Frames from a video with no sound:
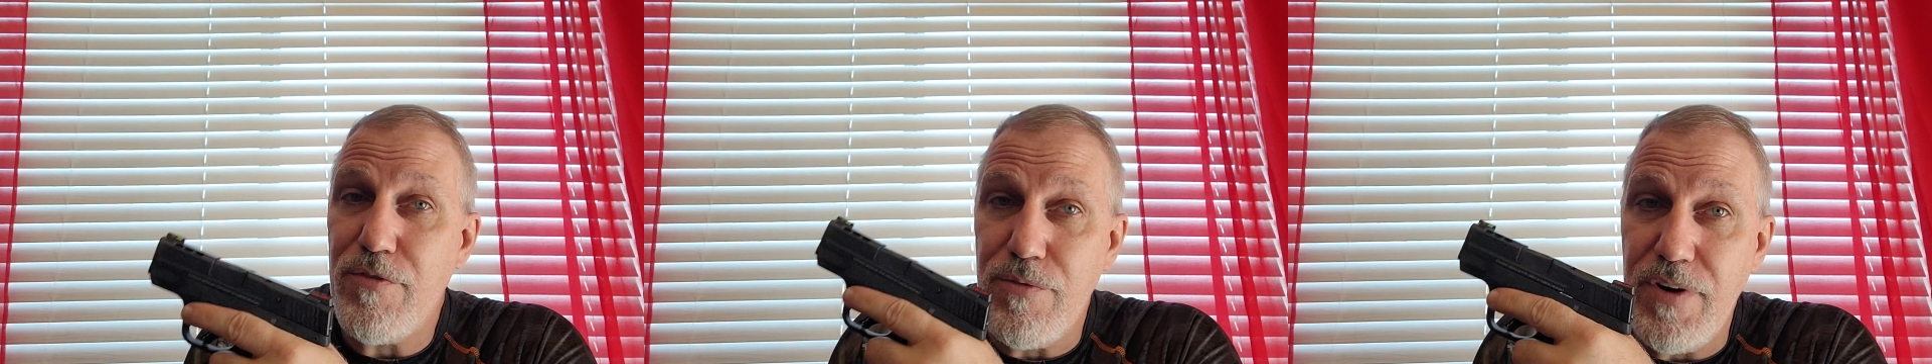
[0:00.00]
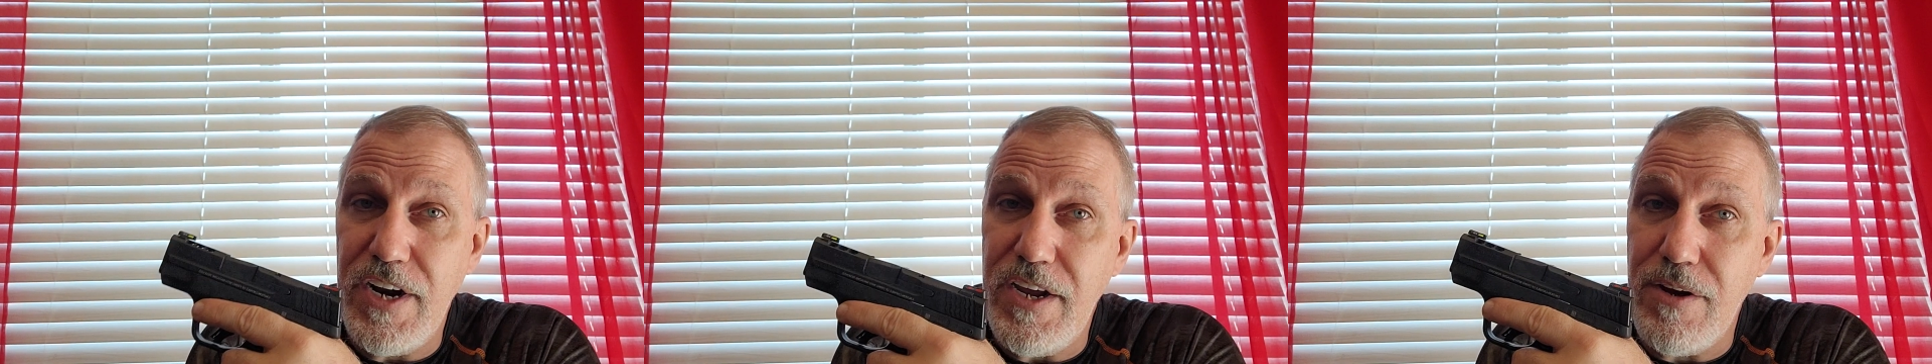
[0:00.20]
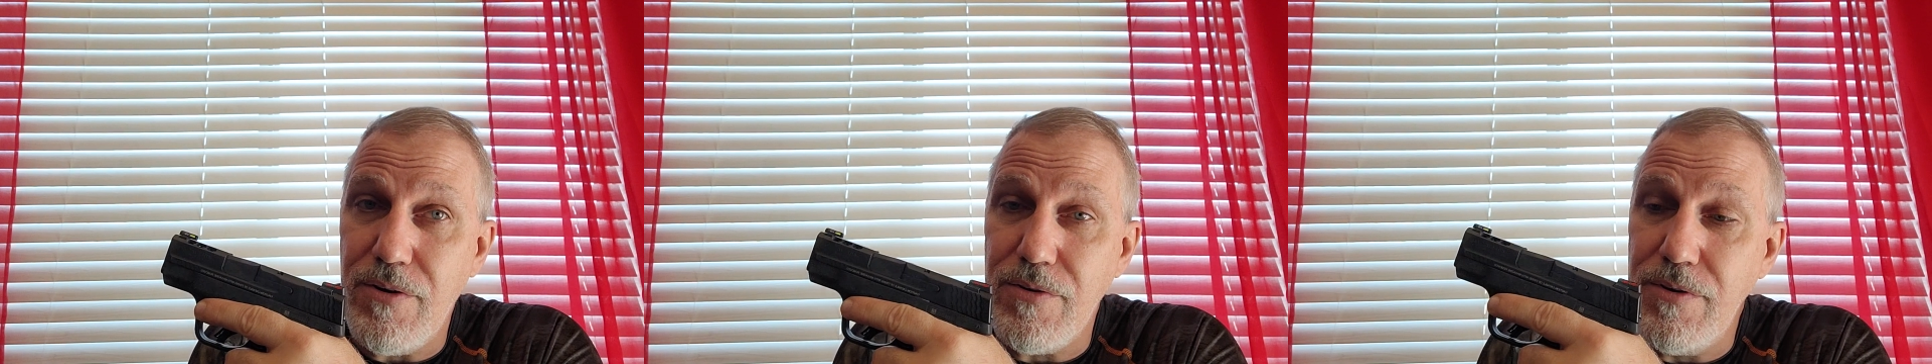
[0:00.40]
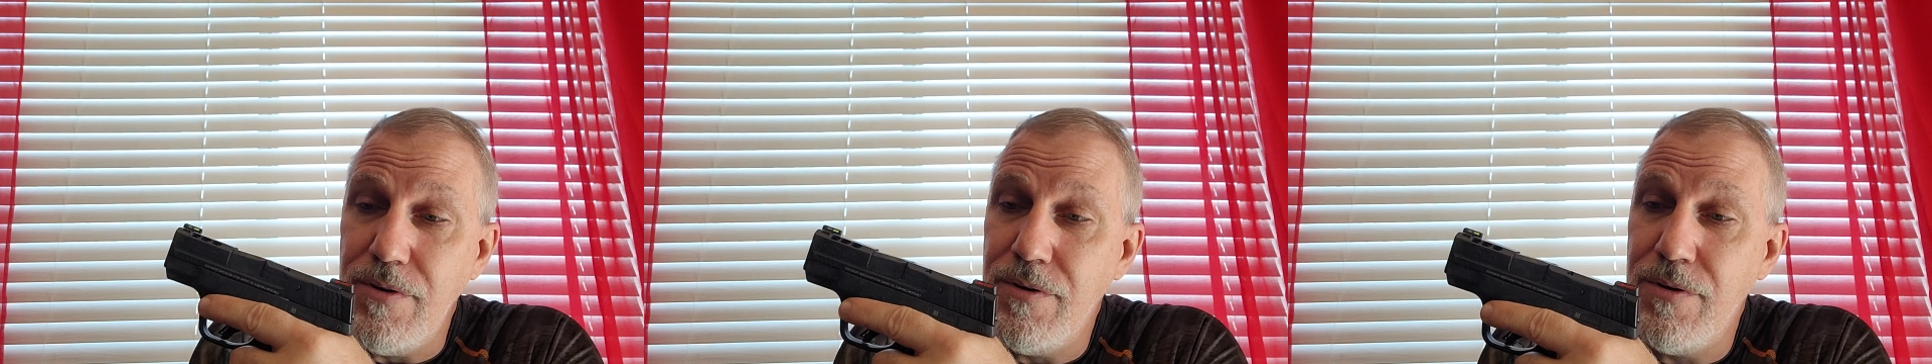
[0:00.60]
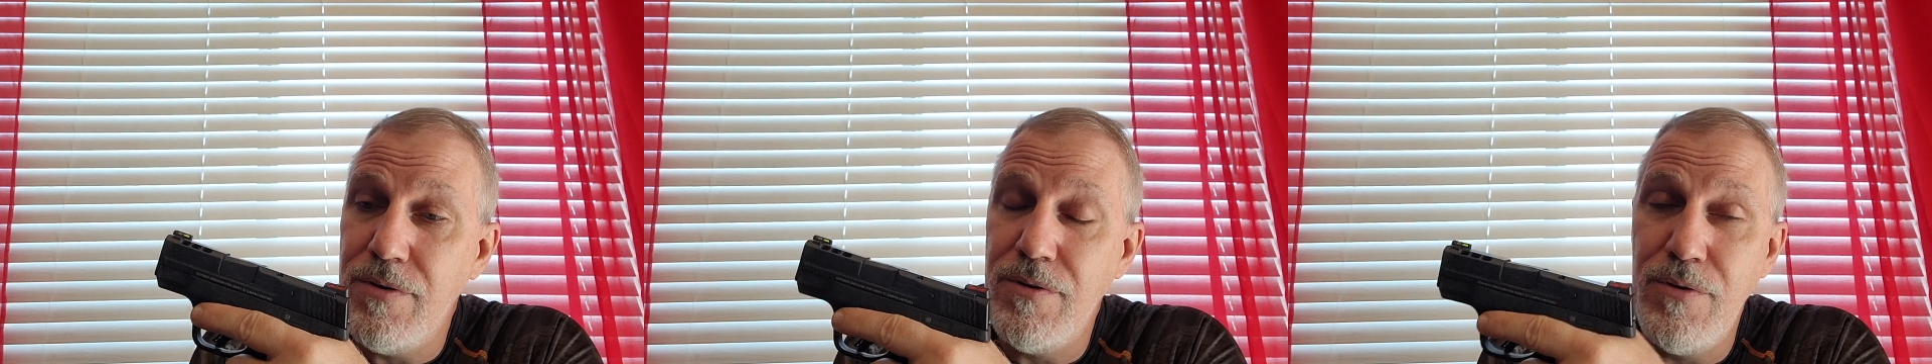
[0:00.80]
round
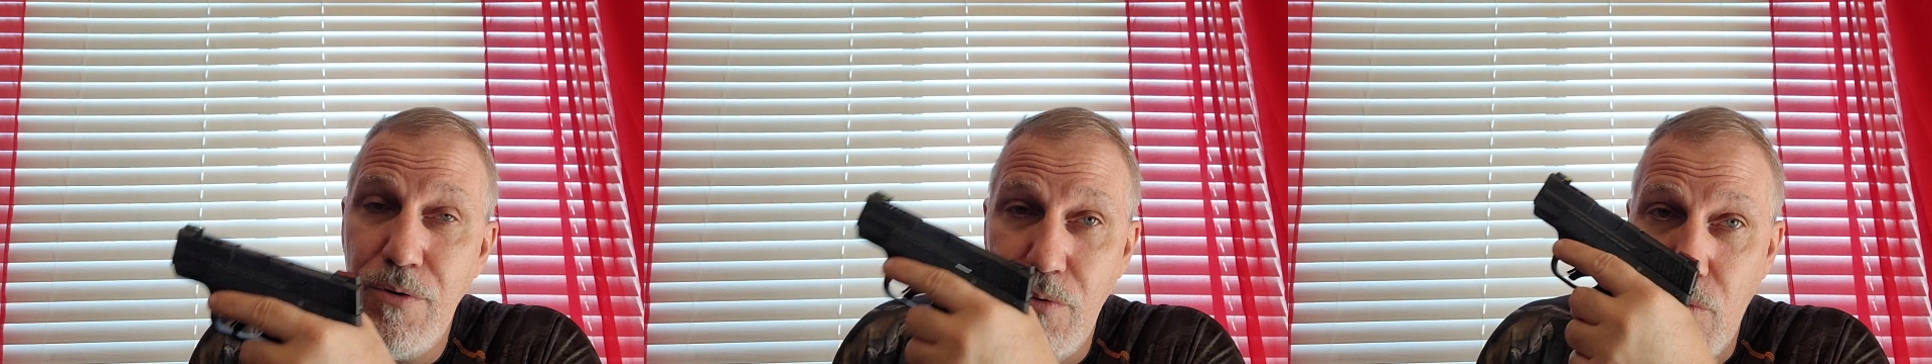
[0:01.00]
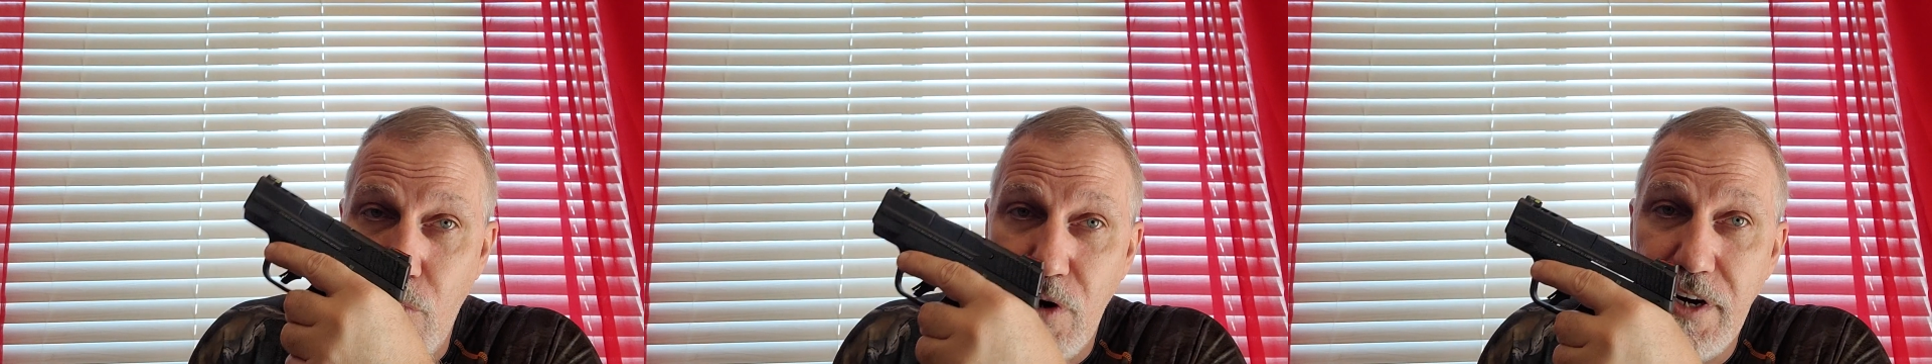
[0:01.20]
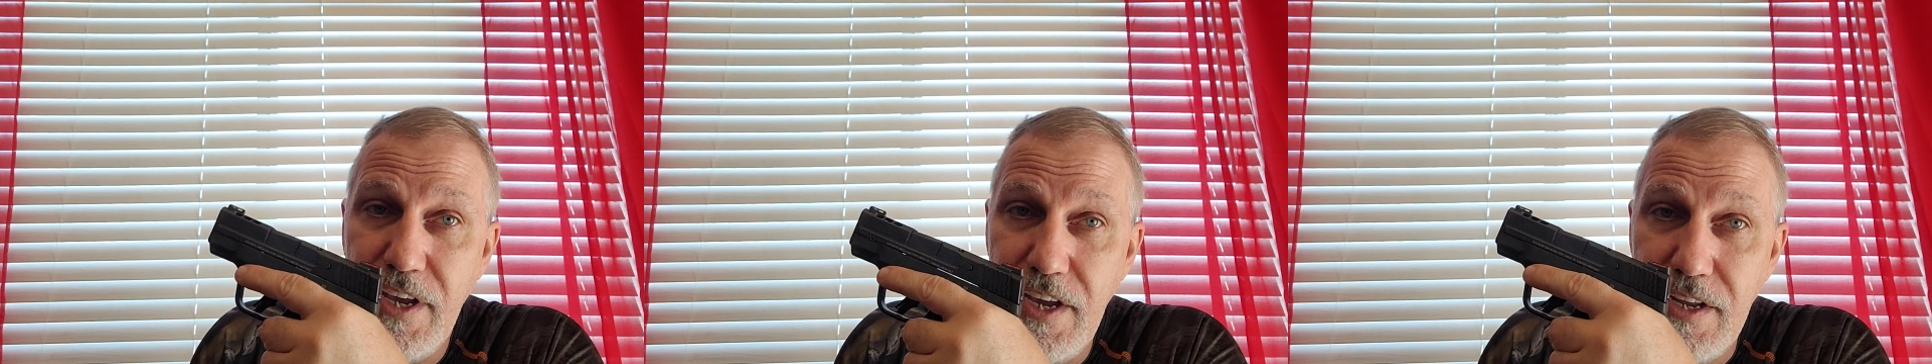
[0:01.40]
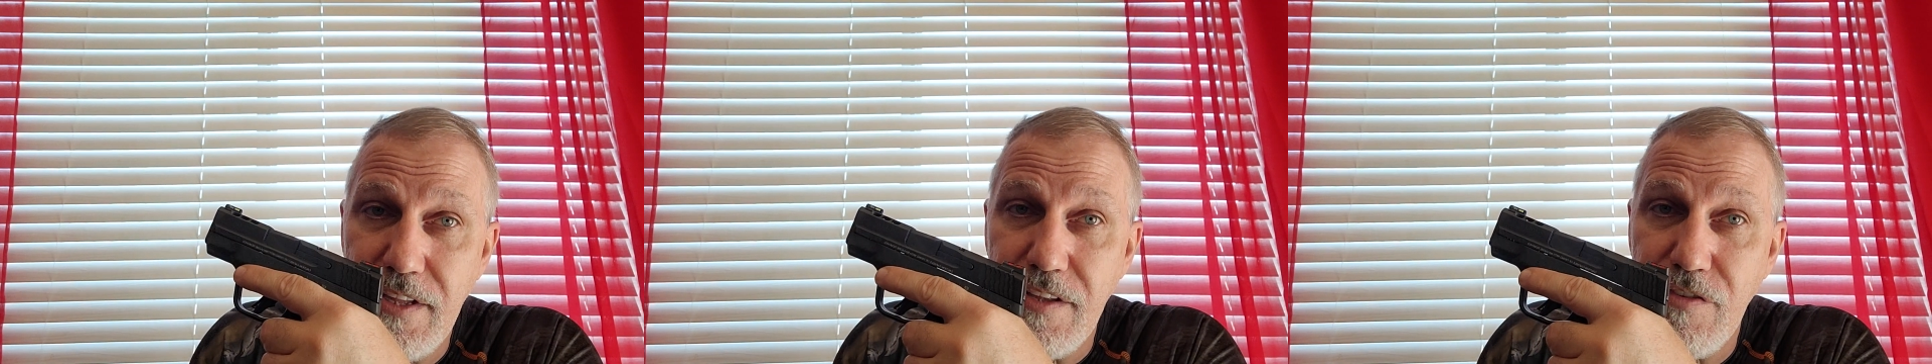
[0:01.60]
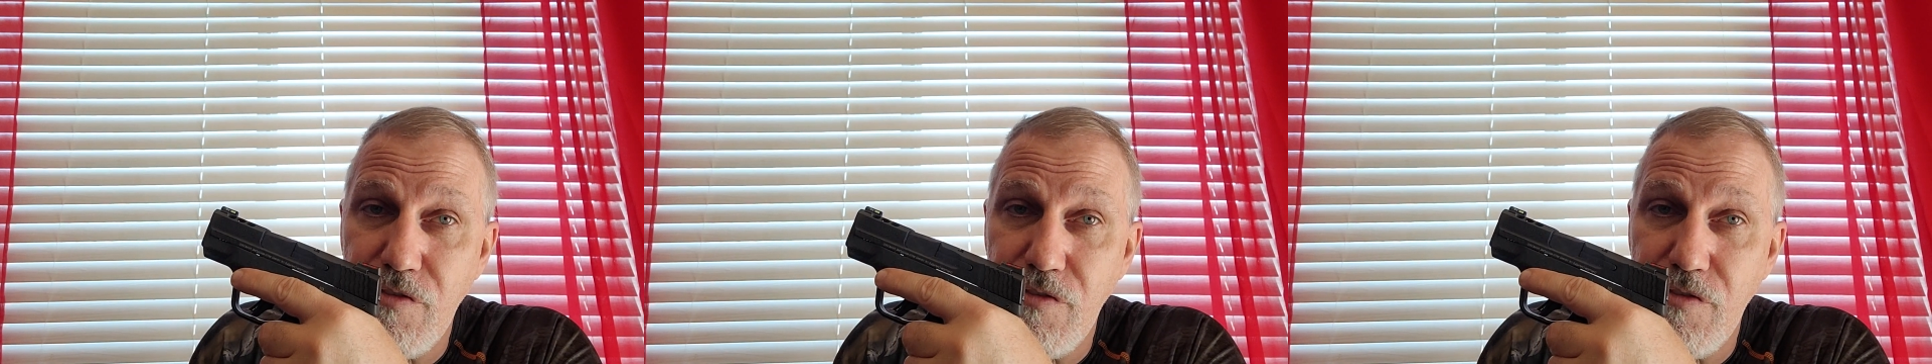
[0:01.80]
one-handed.